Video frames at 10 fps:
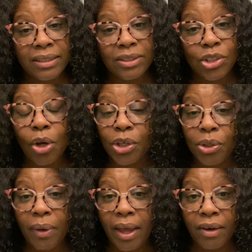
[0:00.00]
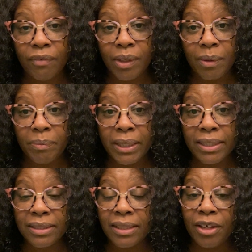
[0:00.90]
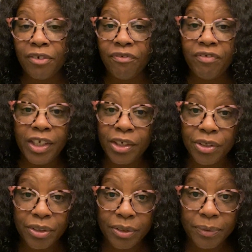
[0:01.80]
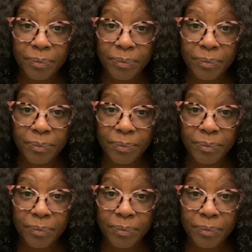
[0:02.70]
to talk you out of it because their fear